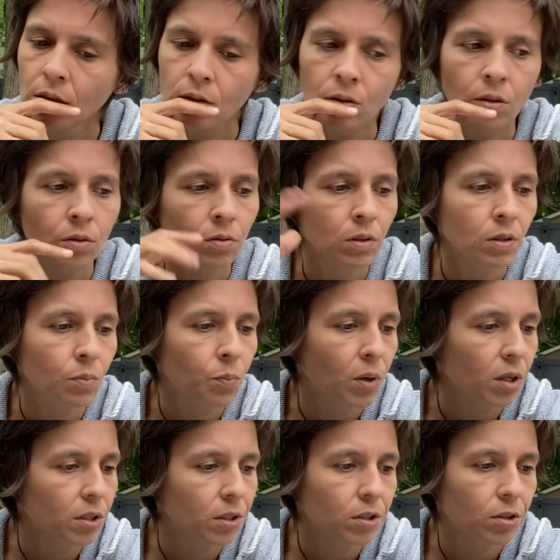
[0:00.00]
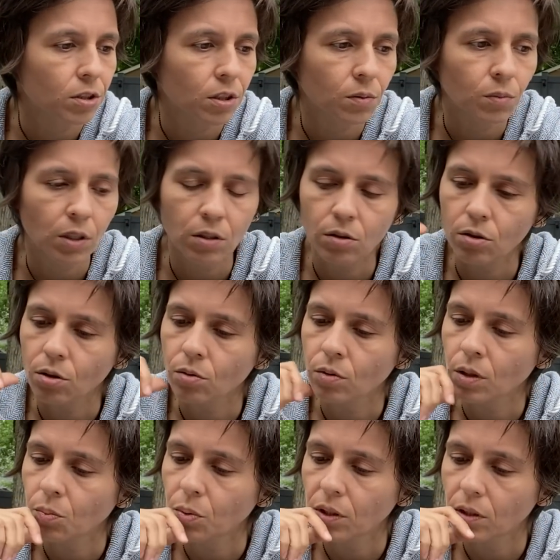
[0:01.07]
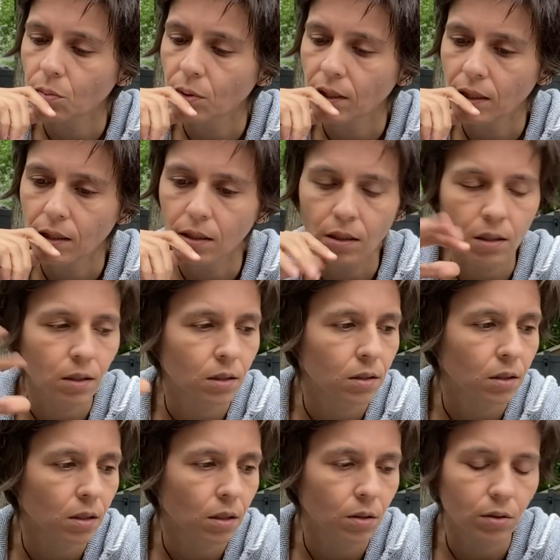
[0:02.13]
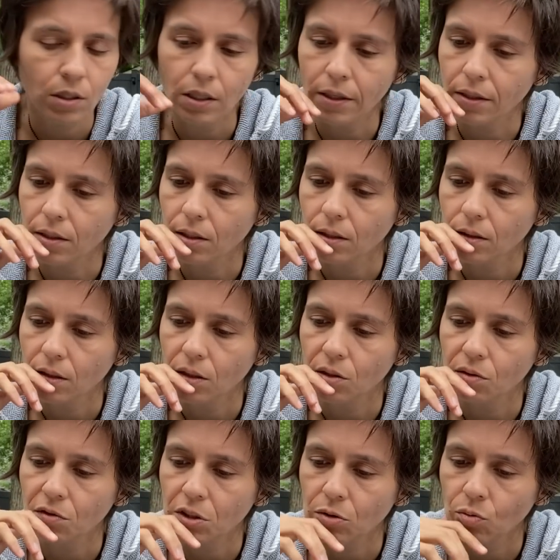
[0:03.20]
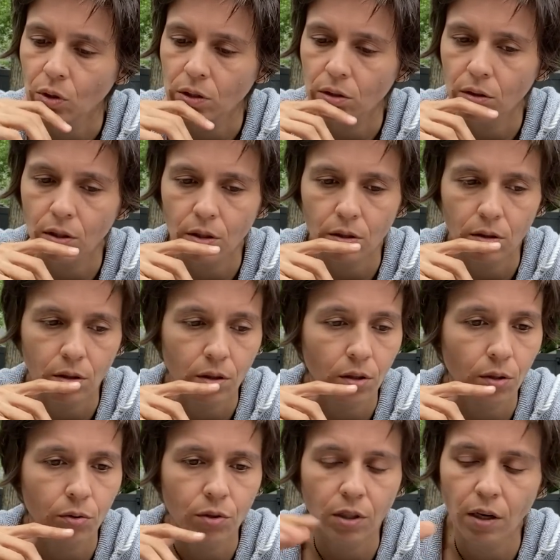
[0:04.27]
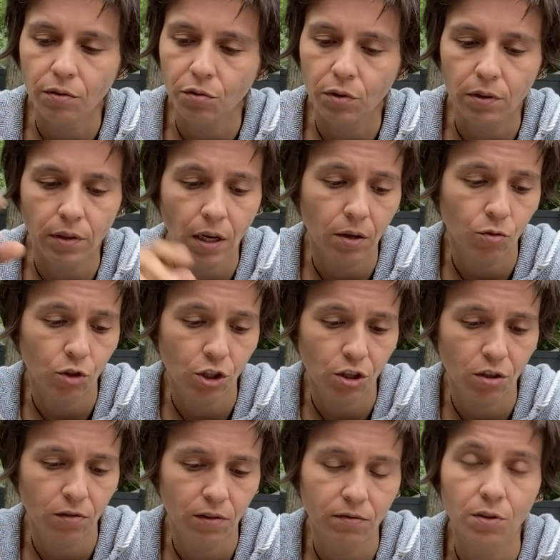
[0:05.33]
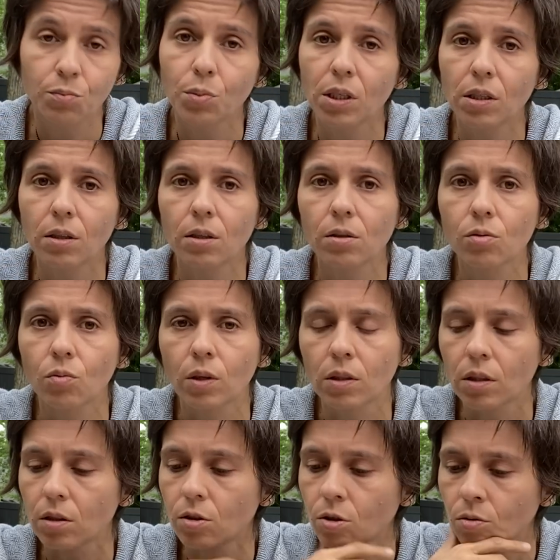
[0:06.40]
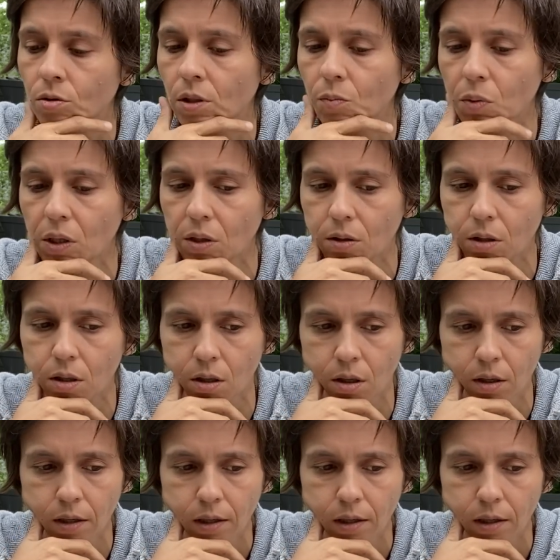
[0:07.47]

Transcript: So this partnership that's shown up in the beginning, because it looks like the universe wants to, to close off with that, which could even be this one that shows up here.